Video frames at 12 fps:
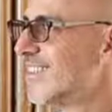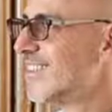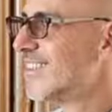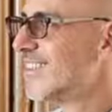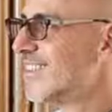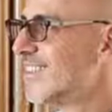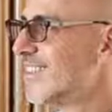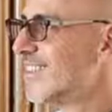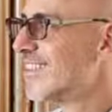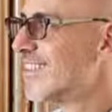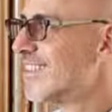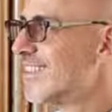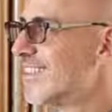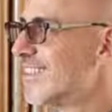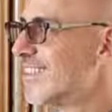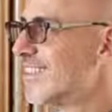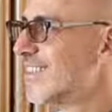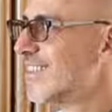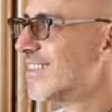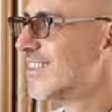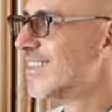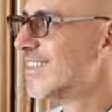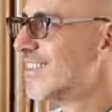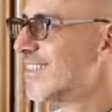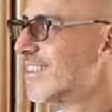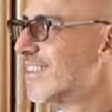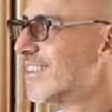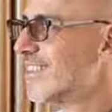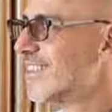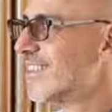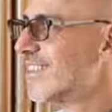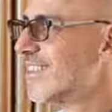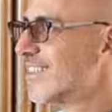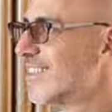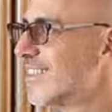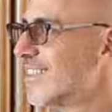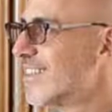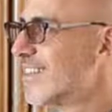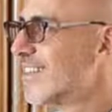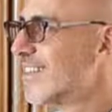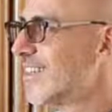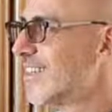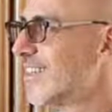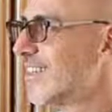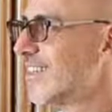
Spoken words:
The person shown says nothing.